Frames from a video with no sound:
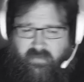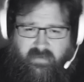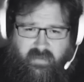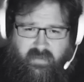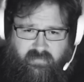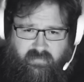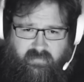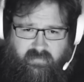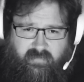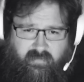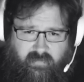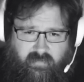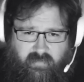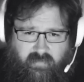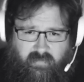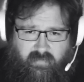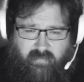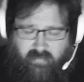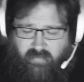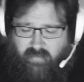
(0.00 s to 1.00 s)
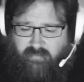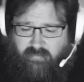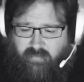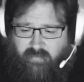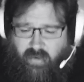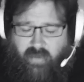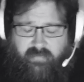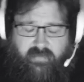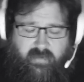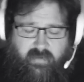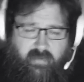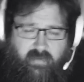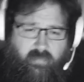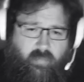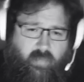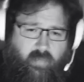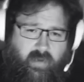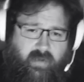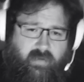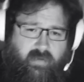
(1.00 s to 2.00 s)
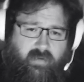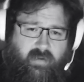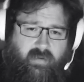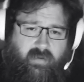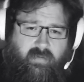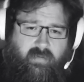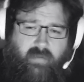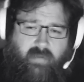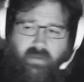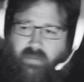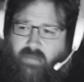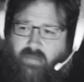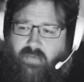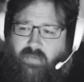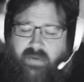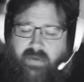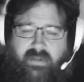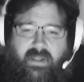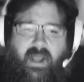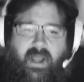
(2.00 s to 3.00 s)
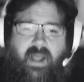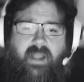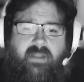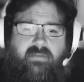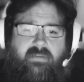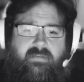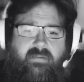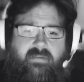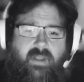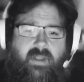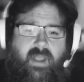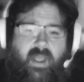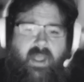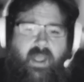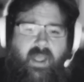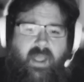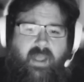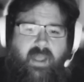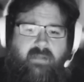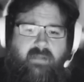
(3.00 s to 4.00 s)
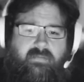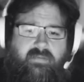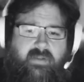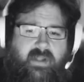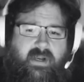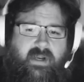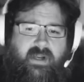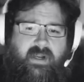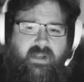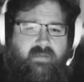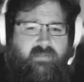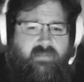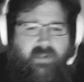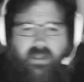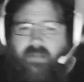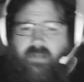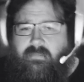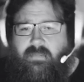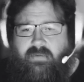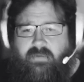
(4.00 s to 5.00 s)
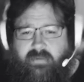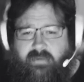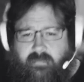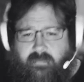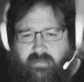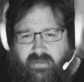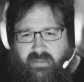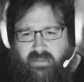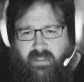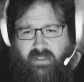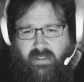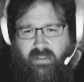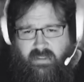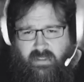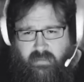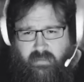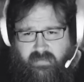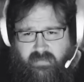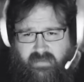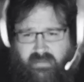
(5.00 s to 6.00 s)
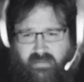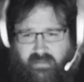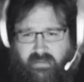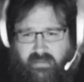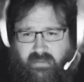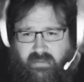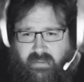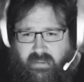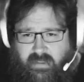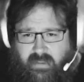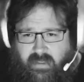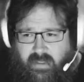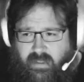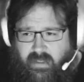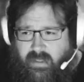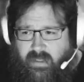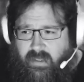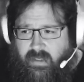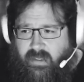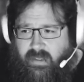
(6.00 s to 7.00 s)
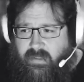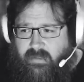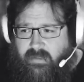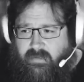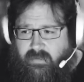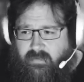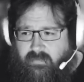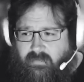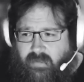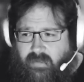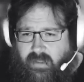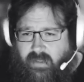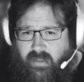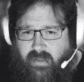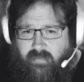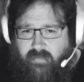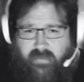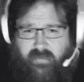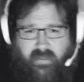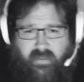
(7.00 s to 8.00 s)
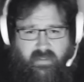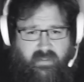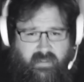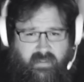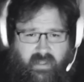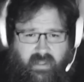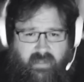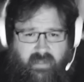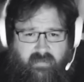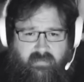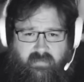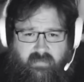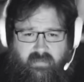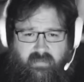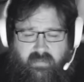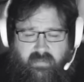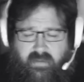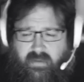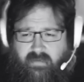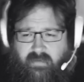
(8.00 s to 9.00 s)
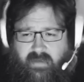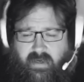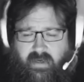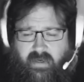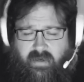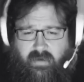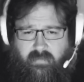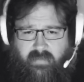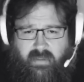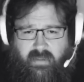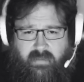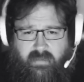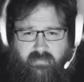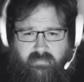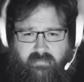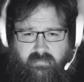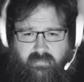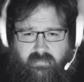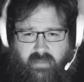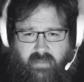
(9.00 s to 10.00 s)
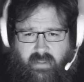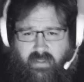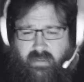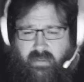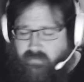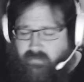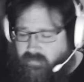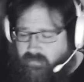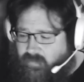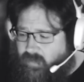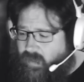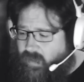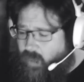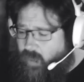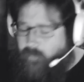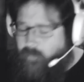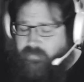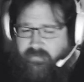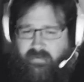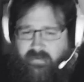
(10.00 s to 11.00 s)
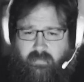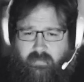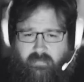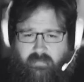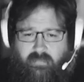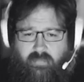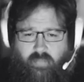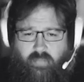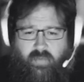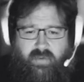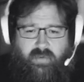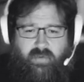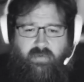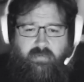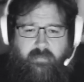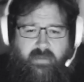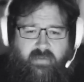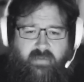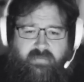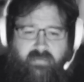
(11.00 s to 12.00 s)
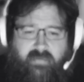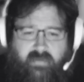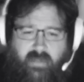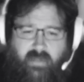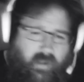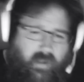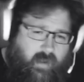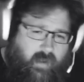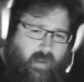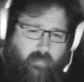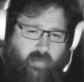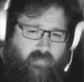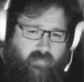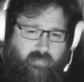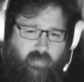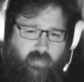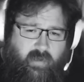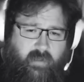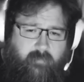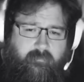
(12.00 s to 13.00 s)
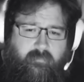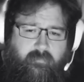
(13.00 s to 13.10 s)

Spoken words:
that's involved when a loved one dies. And for that, I have the utmost sympathy and empathy. And if they get the entire amount and it helps them with those bills, I'm all for it.